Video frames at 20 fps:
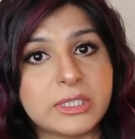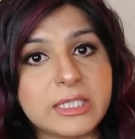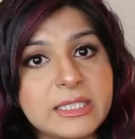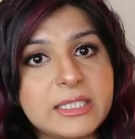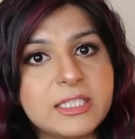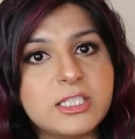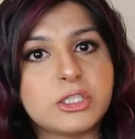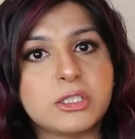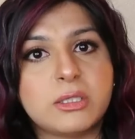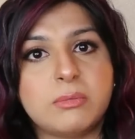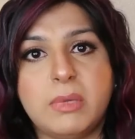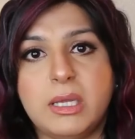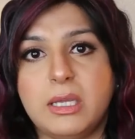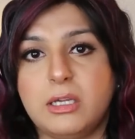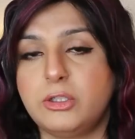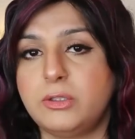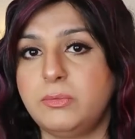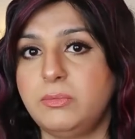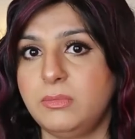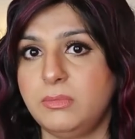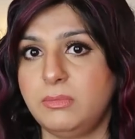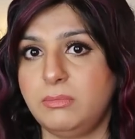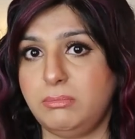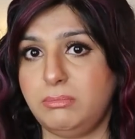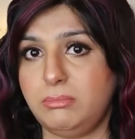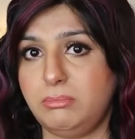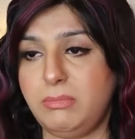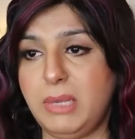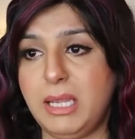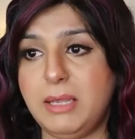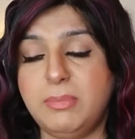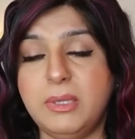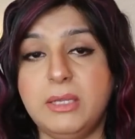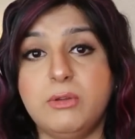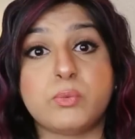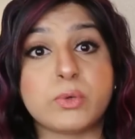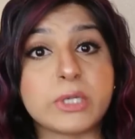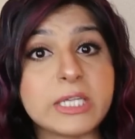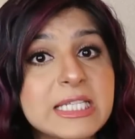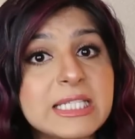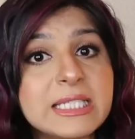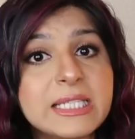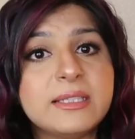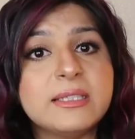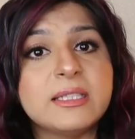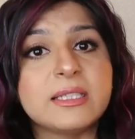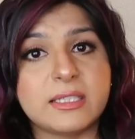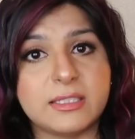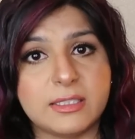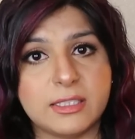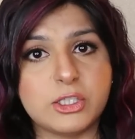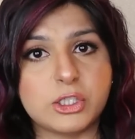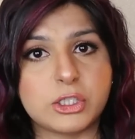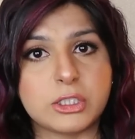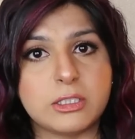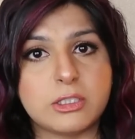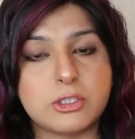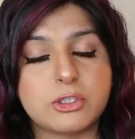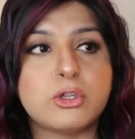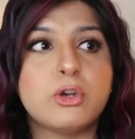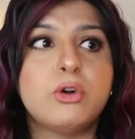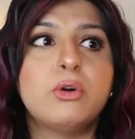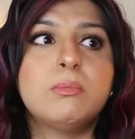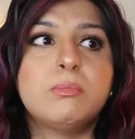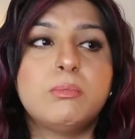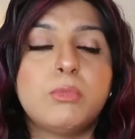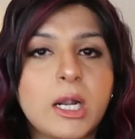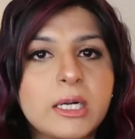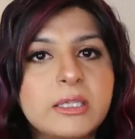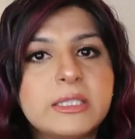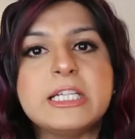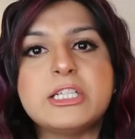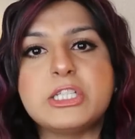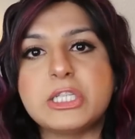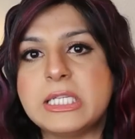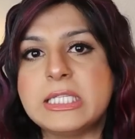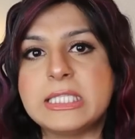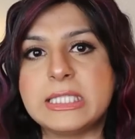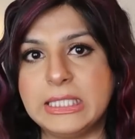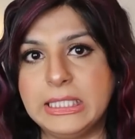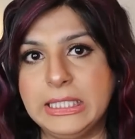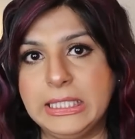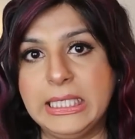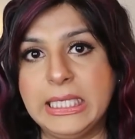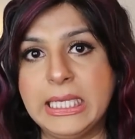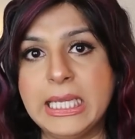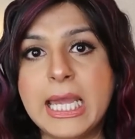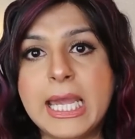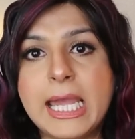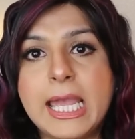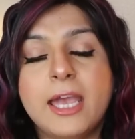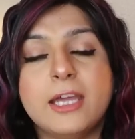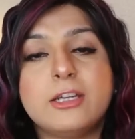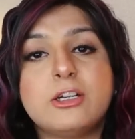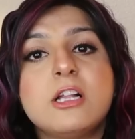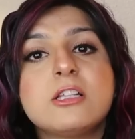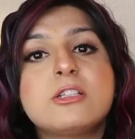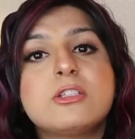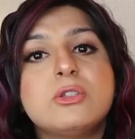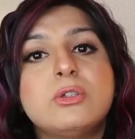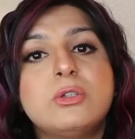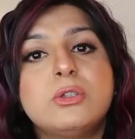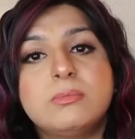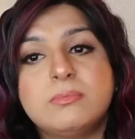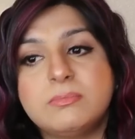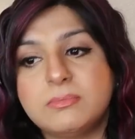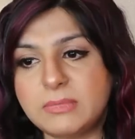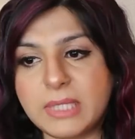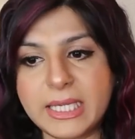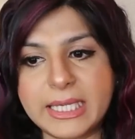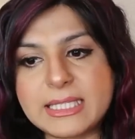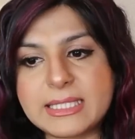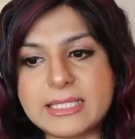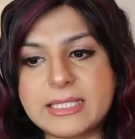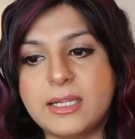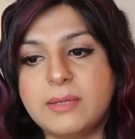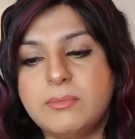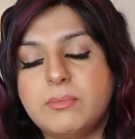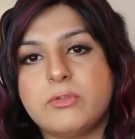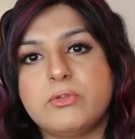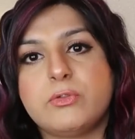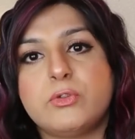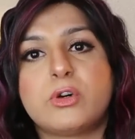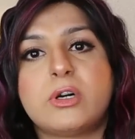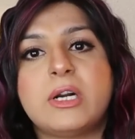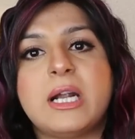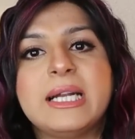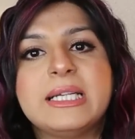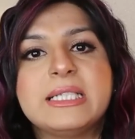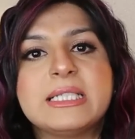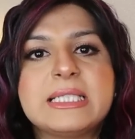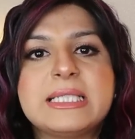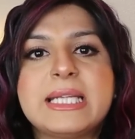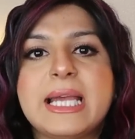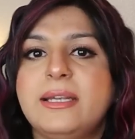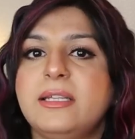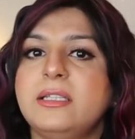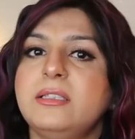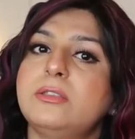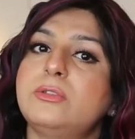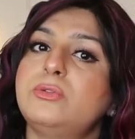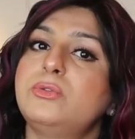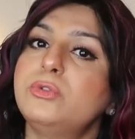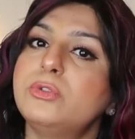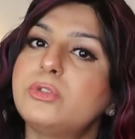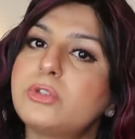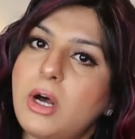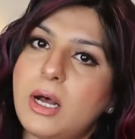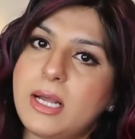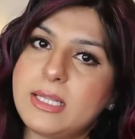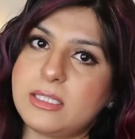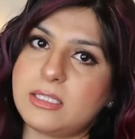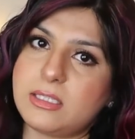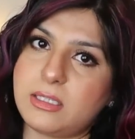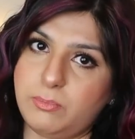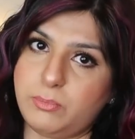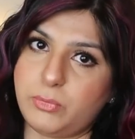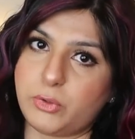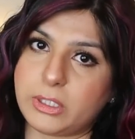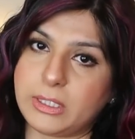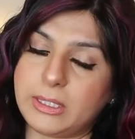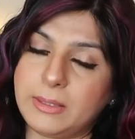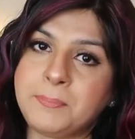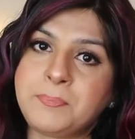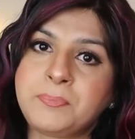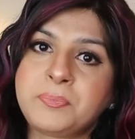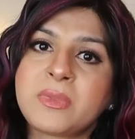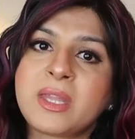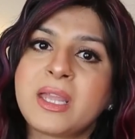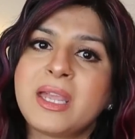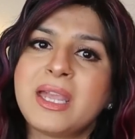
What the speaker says: condition, may be worsening the condition. So moderation is the key. And also, like I said before, understanding the root cause is important.